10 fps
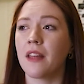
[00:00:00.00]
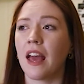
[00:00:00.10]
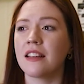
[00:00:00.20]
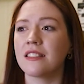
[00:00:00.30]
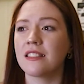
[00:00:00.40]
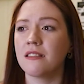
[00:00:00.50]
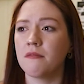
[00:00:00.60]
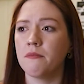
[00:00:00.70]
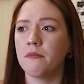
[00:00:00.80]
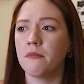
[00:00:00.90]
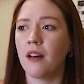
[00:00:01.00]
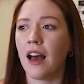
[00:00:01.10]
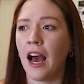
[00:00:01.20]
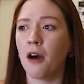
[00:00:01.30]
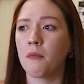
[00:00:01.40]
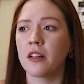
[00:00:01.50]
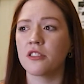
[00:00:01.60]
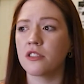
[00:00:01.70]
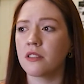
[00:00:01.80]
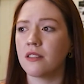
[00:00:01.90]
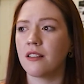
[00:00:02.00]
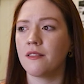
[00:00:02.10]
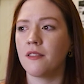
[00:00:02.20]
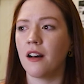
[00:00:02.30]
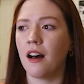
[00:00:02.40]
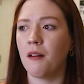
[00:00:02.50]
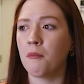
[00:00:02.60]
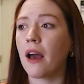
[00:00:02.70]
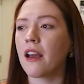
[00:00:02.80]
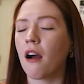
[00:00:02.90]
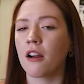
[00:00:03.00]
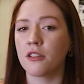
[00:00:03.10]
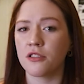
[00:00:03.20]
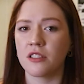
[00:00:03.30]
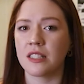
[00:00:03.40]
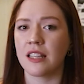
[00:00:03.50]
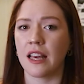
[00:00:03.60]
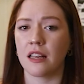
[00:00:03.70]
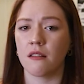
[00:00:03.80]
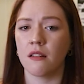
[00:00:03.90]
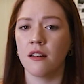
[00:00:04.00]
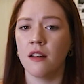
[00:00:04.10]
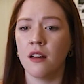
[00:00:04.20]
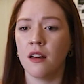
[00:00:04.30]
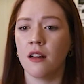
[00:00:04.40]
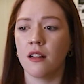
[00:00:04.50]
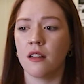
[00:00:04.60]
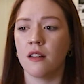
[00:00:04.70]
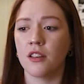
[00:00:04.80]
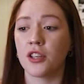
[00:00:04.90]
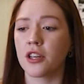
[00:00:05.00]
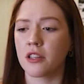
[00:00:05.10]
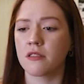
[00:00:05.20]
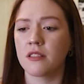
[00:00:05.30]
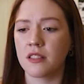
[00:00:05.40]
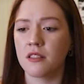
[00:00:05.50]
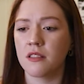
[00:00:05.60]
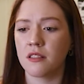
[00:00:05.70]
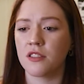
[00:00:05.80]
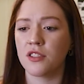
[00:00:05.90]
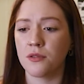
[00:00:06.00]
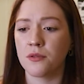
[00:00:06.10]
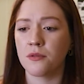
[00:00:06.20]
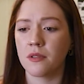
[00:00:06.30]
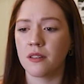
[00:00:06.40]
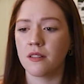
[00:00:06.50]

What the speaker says: and how much my heart just like yearns to